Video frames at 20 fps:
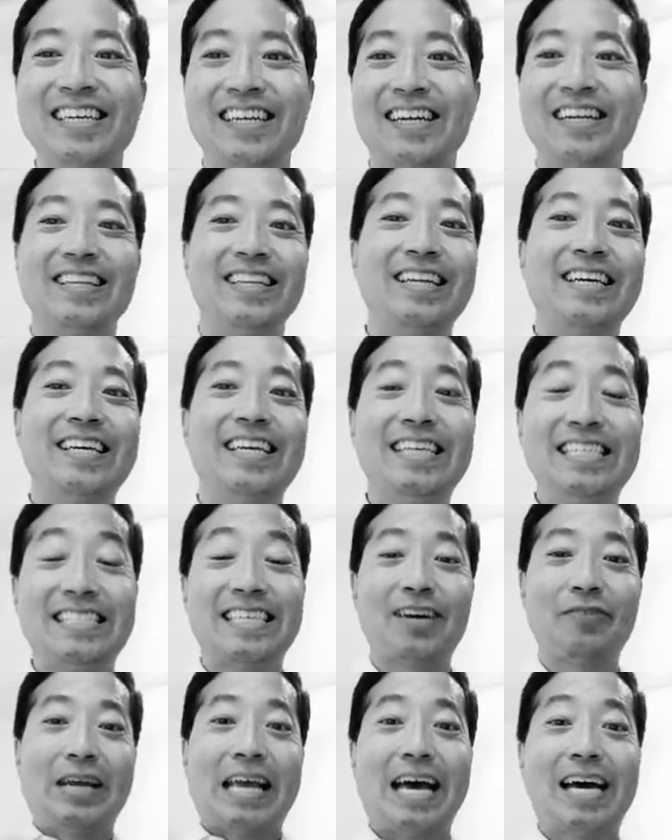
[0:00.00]
Like he
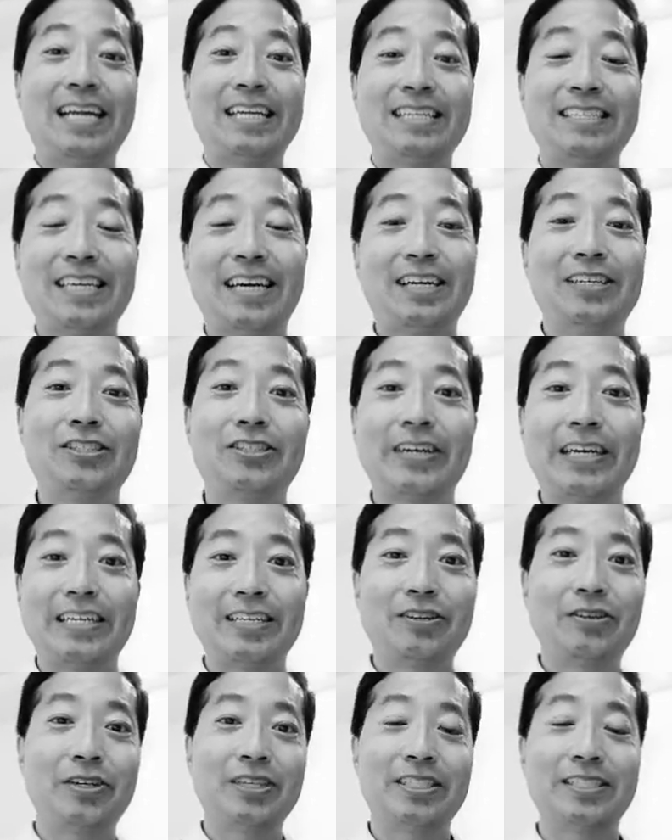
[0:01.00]
said, we had entire
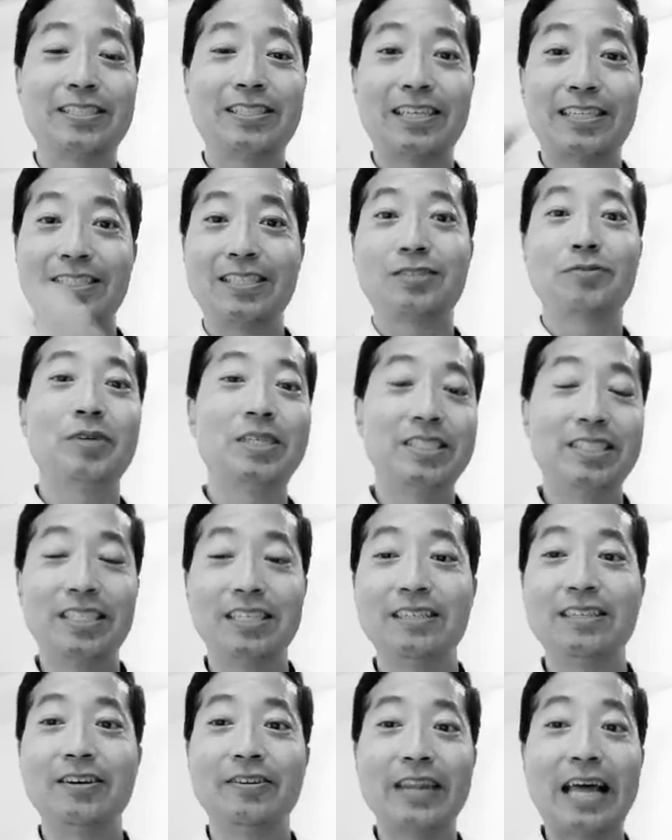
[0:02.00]
training courses. I just want
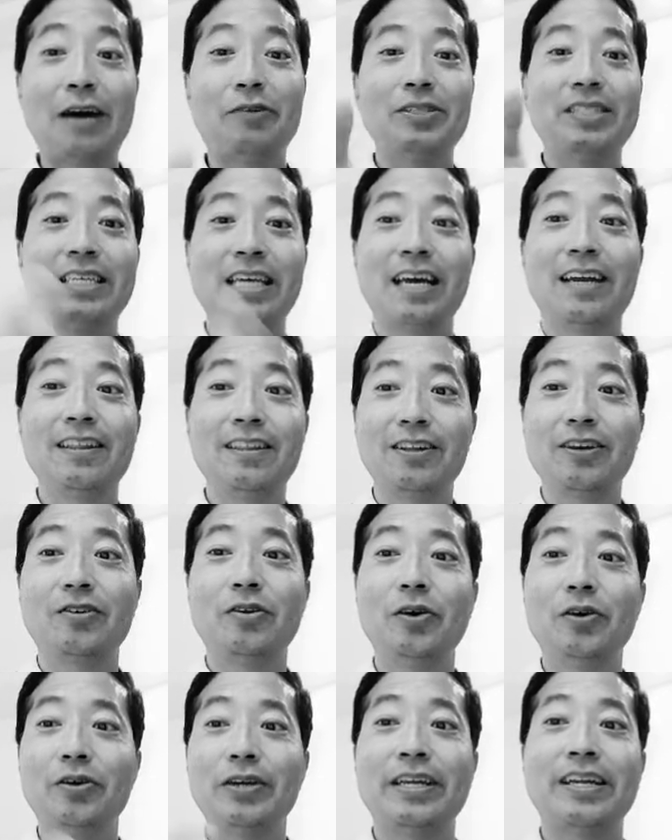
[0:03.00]
you to know that was the end of the
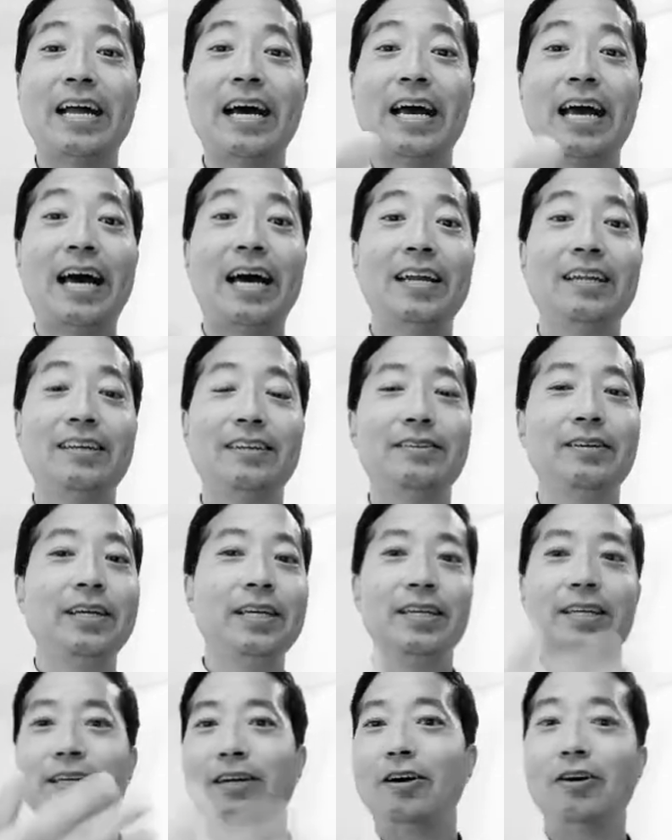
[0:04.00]
quote, and I added
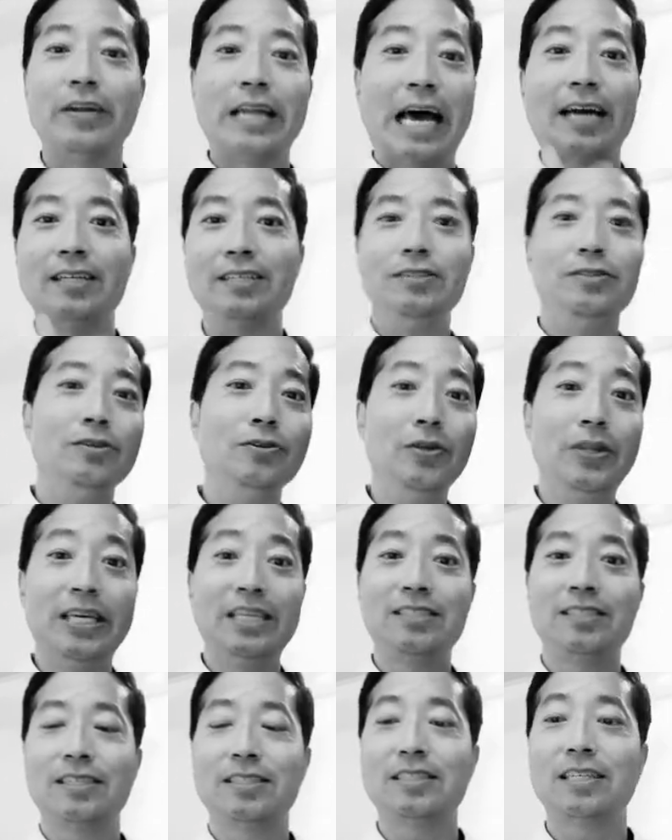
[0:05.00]
on how to do
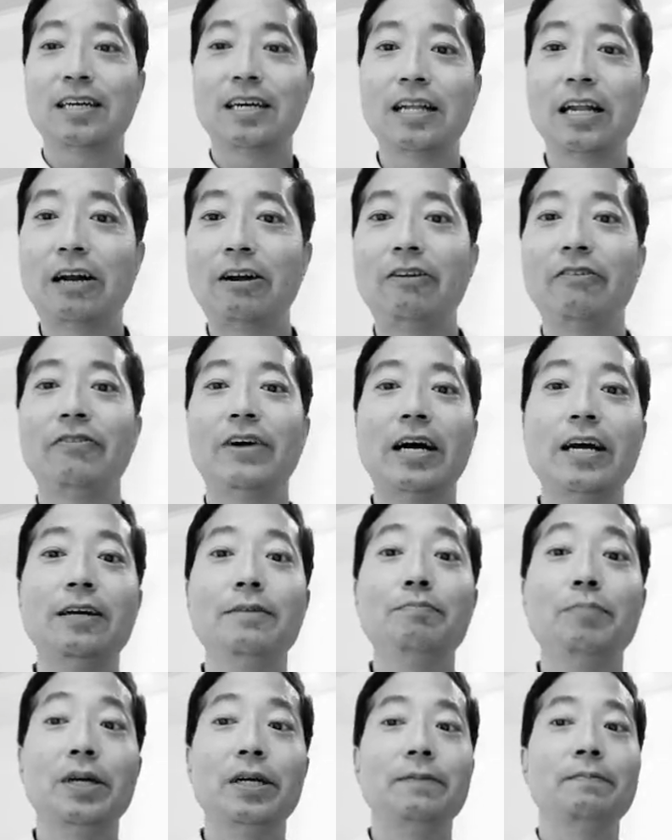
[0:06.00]
this just to clarify.
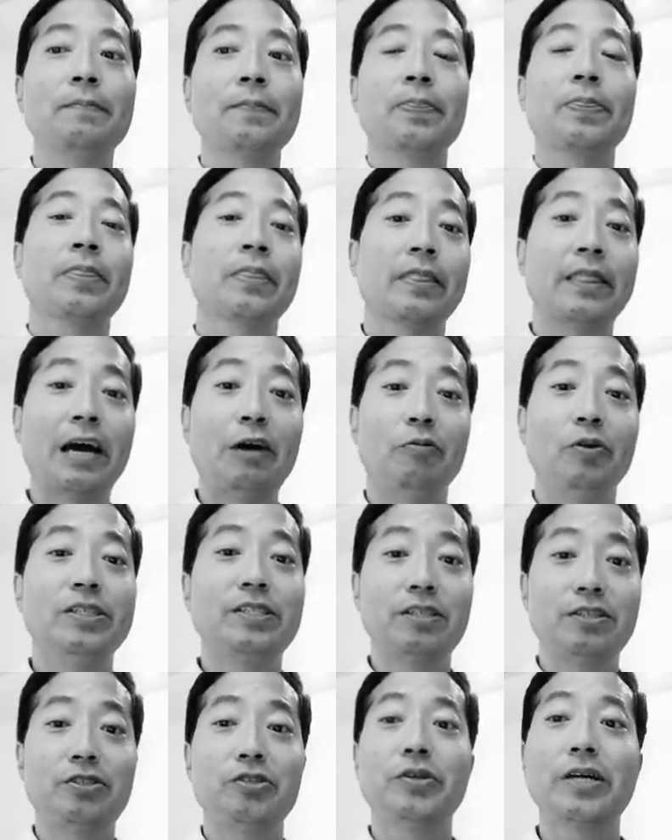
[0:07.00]
But that
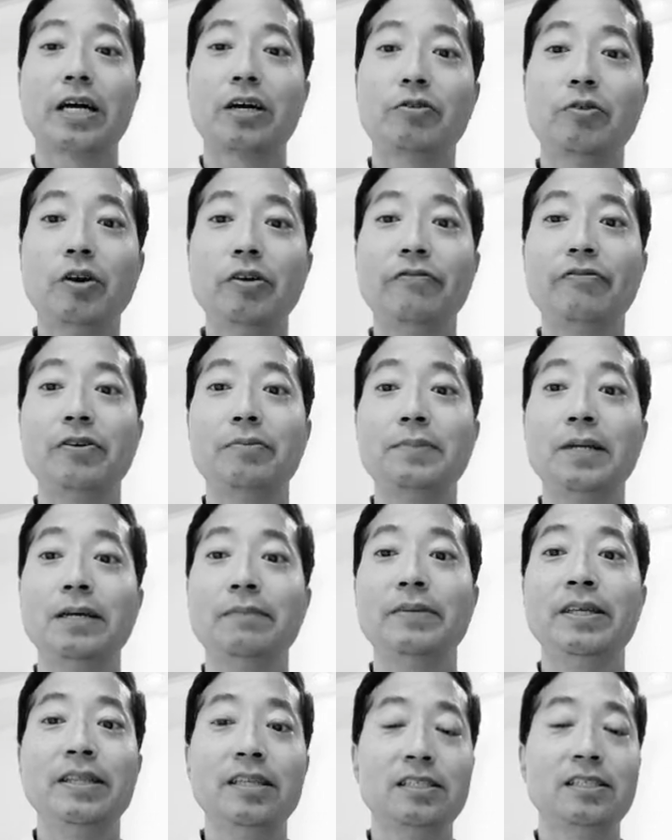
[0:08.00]
was a direct quote from
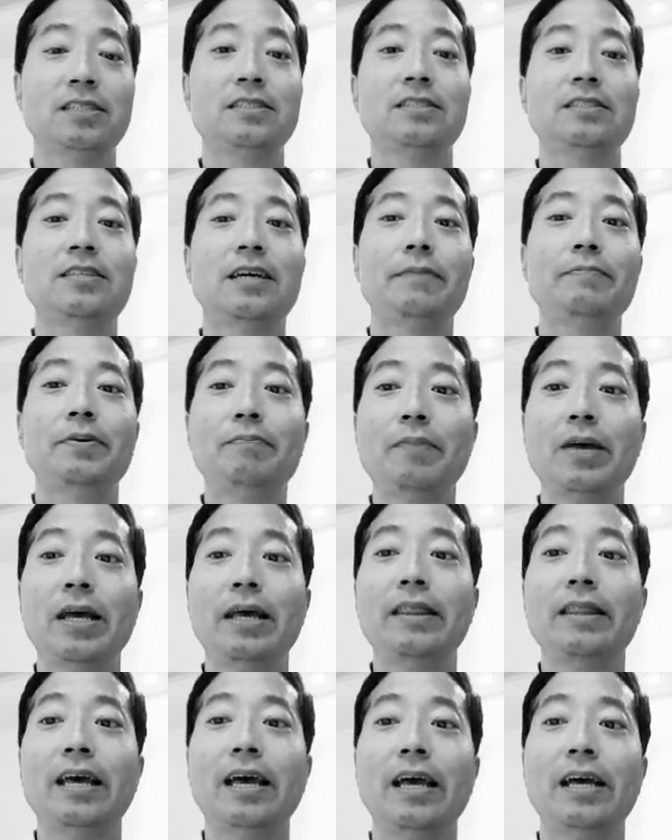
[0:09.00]
him. And this is the type of
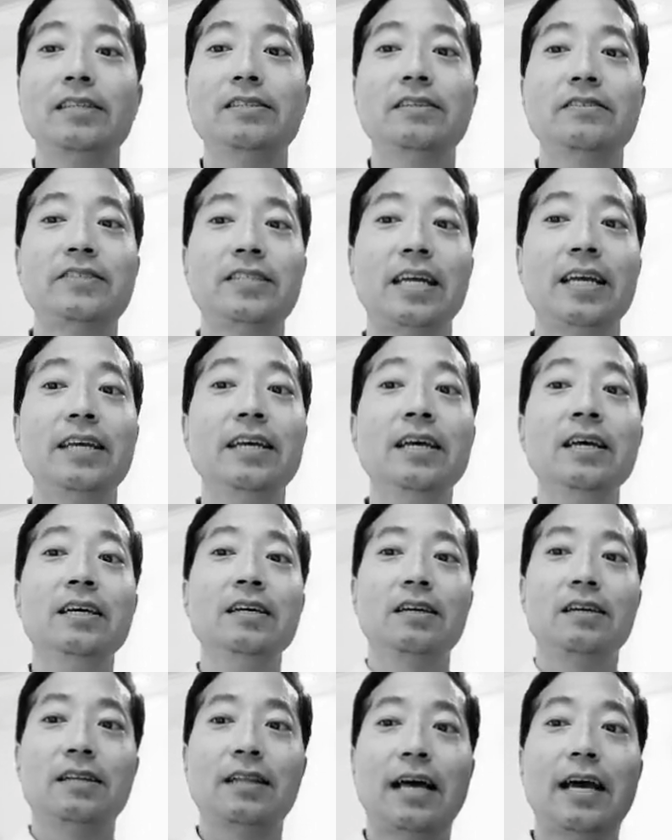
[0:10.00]
men that heads of state
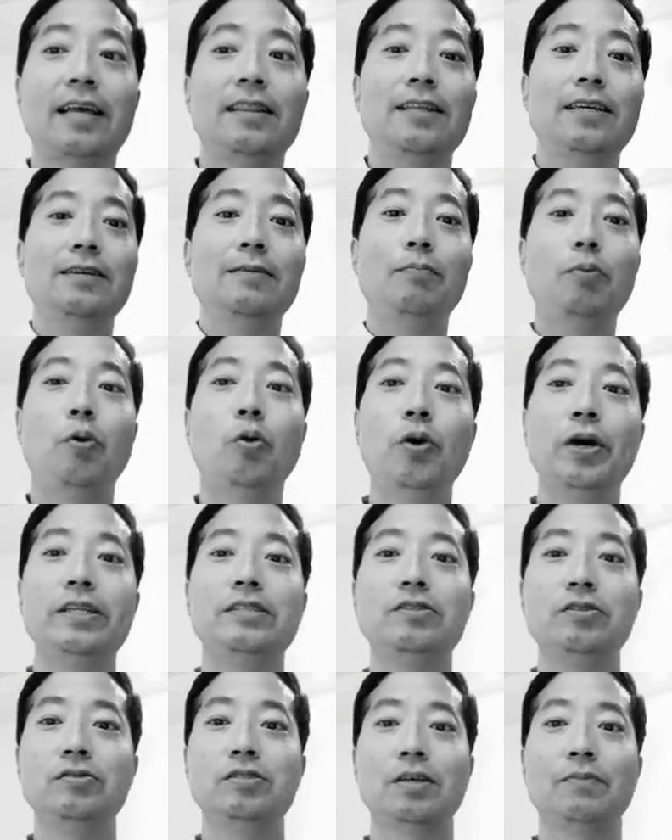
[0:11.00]
gladly
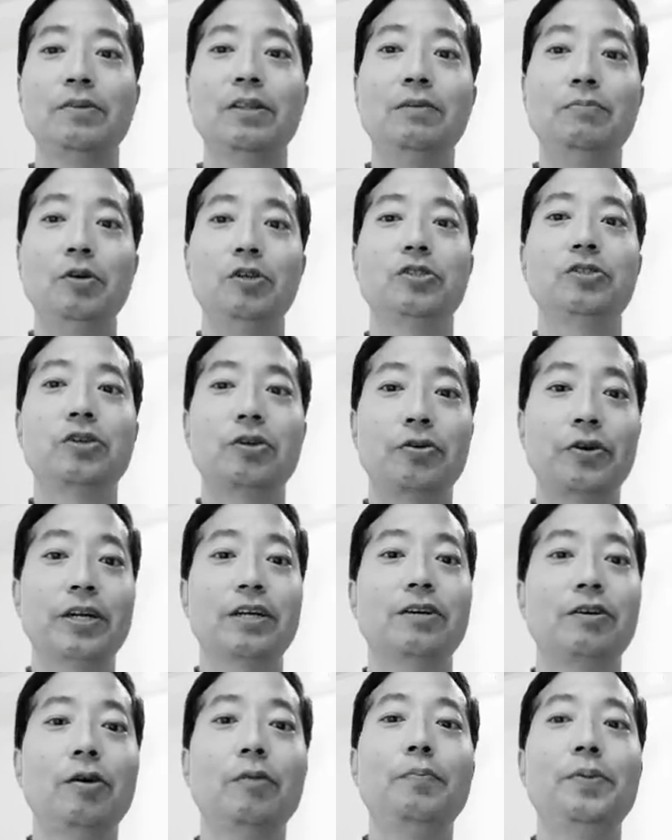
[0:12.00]
appoint to some of the most
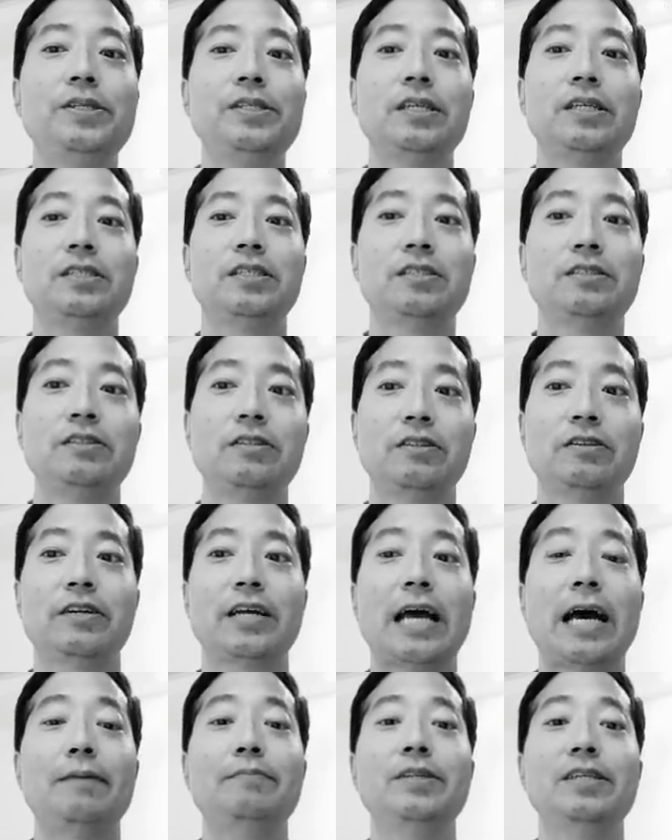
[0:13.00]
critical positions in their
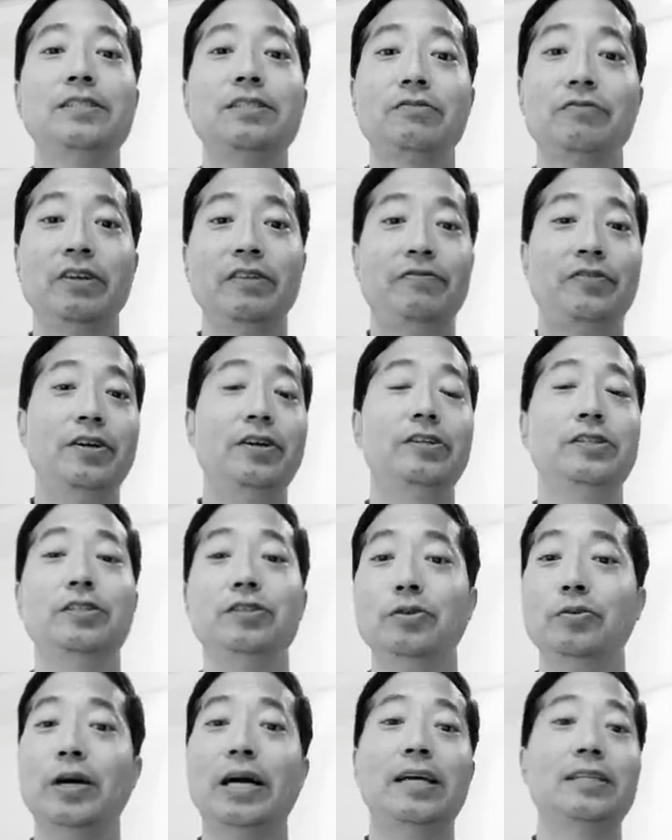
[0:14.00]
cabinets and refer
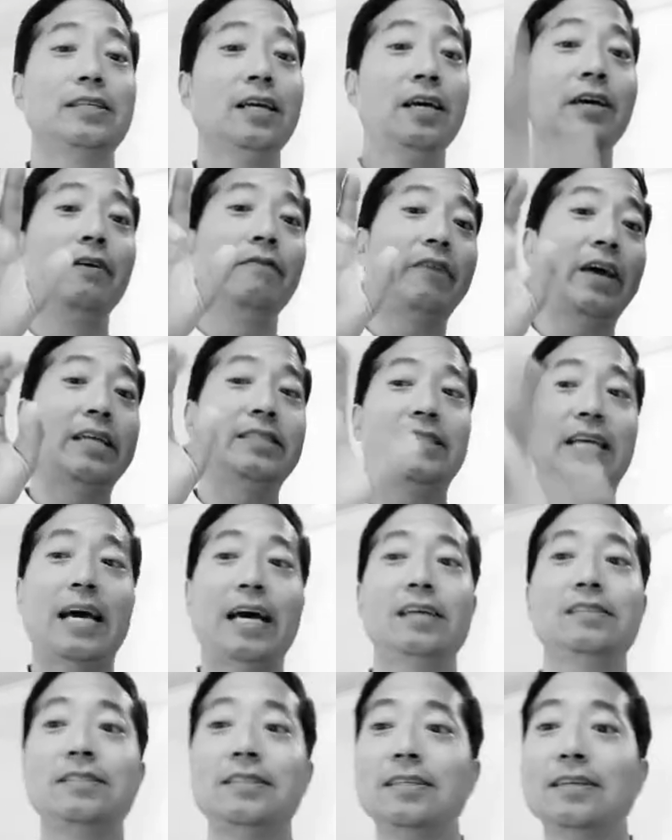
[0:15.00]
to as
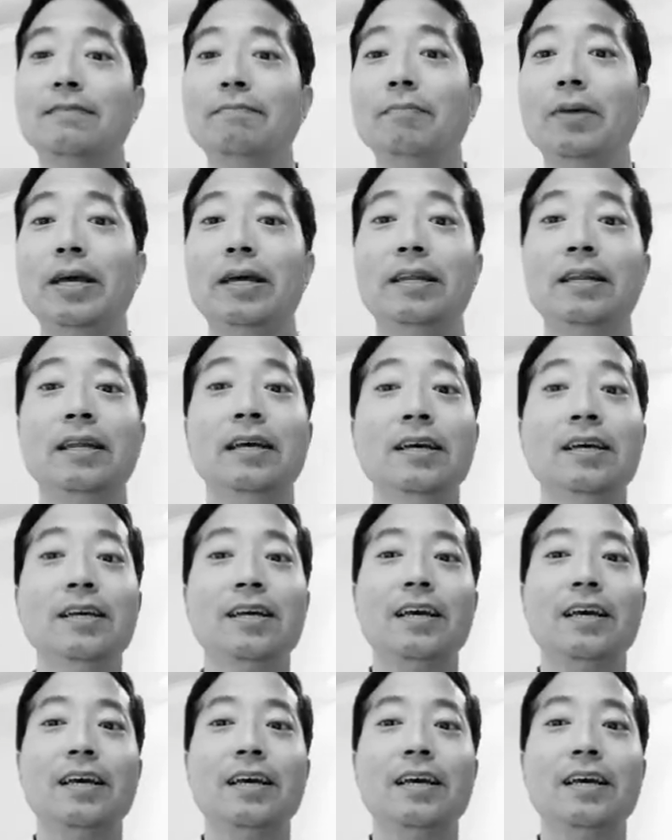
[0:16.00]
fantastic men.